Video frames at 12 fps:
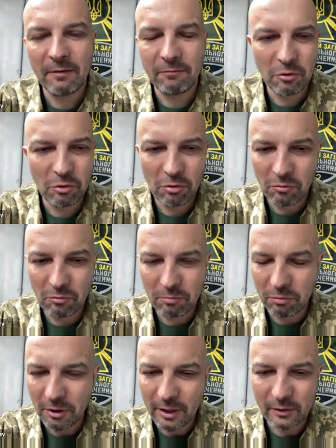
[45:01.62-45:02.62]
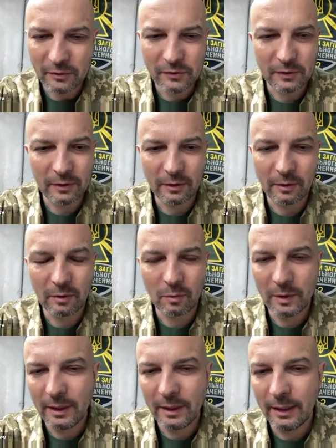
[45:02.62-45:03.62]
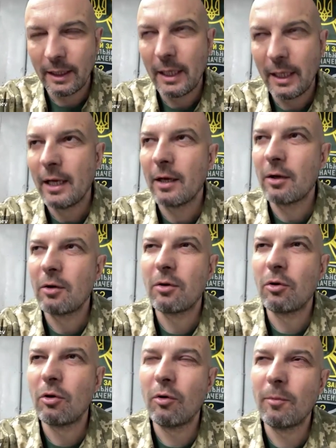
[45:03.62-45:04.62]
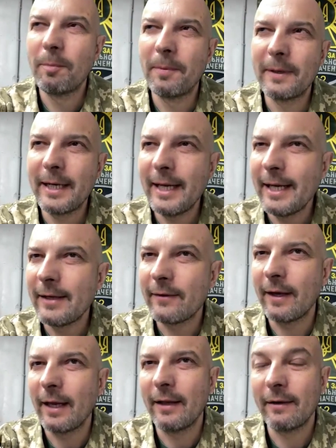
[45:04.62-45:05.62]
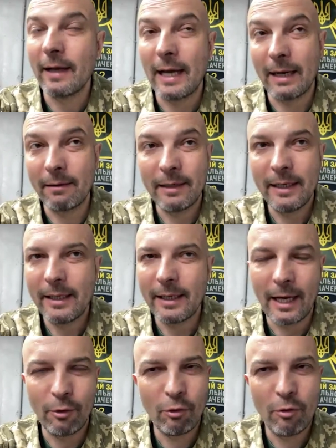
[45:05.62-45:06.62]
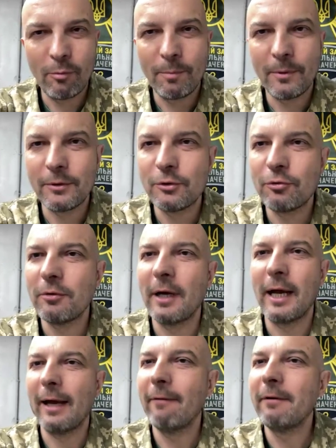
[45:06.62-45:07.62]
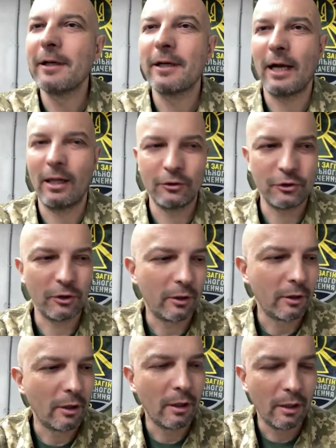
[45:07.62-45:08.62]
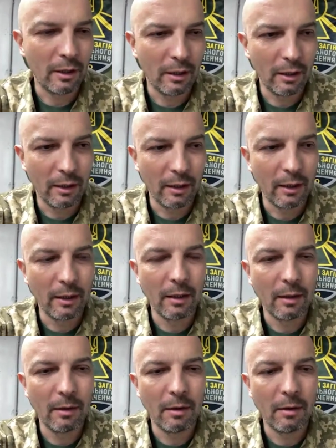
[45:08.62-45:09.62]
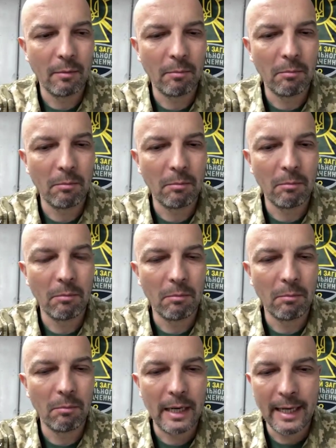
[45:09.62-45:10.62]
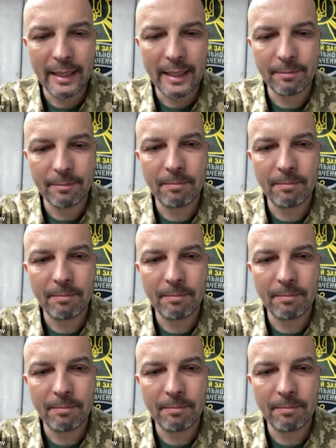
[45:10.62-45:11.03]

have no borders. Uh, we cooperate and already are open to every Uh, my